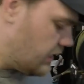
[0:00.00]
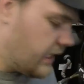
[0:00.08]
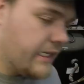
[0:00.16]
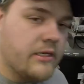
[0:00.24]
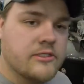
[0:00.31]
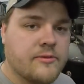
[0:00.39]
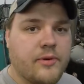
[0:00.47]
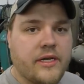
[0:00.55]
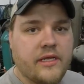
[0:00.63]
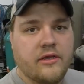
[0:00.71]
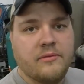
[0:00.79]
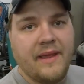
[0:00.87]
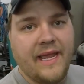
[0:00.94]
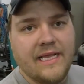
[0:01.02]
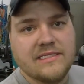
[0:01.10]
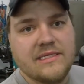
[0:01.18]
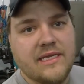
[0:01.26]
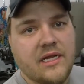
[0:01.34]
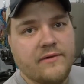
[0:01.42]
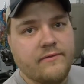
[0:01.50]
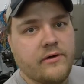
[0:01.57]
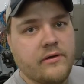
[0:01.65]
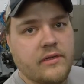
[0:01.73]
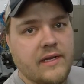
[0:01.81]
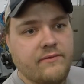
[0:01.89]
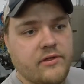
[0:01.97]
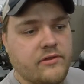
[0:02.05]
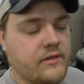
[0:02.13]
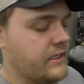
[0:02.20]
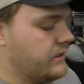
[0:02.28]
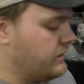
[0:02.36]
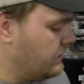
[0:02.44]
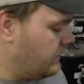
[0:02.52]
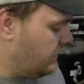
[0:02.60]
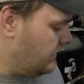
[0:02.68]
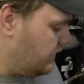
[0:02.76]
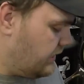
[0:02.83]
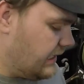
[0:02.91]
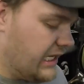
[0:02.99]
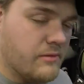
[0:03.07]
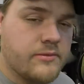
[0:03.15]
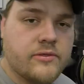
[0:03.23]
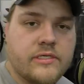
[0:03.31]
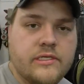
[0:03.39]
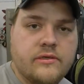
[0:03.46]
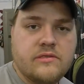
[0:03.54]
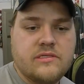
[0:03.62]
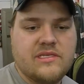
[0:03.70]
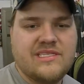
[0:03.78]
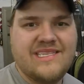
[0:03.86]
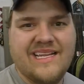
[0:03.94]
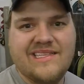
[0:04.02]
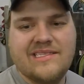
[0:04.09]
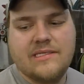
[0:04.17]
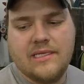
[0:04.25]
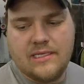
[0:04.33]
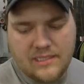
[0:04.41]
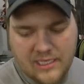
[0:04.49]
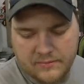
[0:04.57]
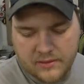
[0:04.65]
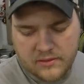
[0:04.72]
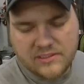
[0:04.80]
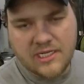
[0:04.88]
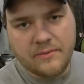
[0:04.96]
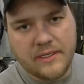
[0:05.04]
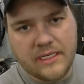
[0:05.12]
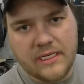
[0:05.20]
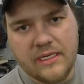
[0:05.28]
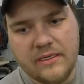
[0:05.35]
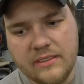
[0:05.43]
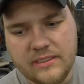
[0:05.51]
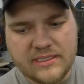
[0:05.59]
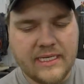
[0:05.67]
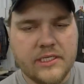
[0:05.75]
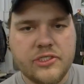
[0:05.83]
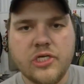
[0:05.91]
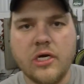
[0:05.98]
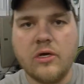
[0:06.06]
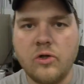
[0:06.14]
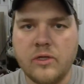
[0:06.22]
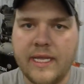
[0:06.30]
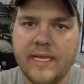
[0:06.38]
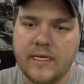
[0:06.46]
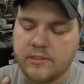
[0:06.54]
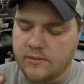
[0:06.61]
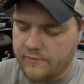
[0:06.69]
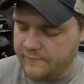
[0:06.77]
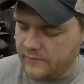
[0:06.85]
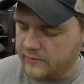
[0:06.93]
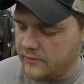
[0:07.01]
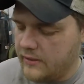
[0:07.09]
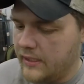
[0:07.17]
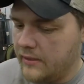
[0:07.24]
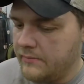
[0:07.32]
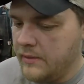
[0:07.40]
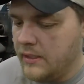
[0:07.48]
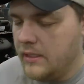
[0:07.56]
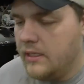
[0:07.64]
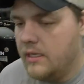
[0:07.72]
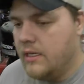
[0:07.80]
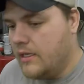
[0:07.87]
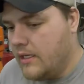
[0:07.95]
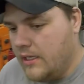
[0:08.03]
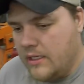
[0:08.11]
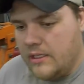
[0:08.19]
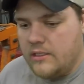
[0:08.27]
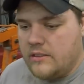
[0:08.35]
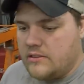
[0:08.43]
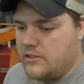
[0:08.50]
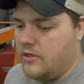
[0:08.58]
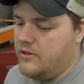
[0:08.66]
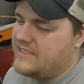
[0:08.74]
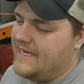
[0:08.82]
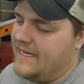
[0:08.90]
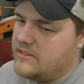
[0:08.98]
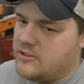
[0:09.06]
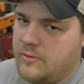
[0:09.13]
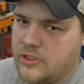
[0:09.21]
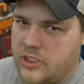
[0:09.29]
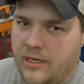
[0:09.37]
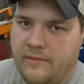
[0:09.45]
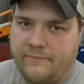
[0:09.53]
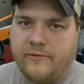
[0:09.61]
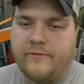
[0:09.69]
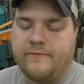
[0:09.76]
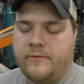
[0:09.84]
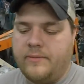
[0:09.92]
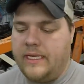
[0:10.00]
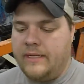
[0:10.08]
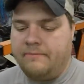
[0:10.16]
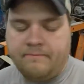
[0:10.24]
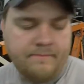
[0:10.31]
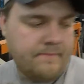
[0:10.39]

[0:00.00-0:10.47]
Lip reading: I used a pretty good mask that covered everything. It helps reduce the scents and chemicals coming in. It's got a charcoal canister filter on them, so it's not so much harmful for me.